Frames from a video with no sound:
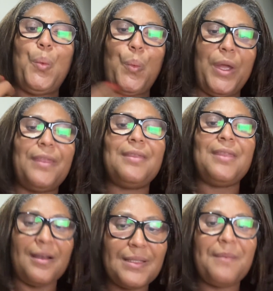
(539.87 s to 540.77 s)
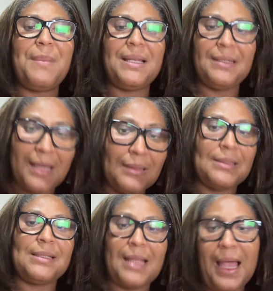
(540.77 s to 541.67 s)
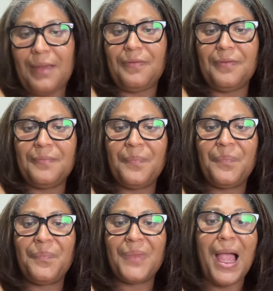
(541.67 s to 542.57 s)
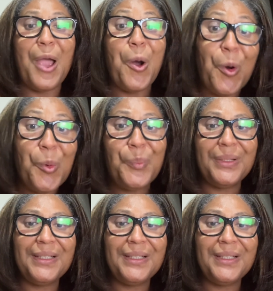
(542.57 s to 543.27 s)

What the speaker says: with Nelson Mandela's life. I hope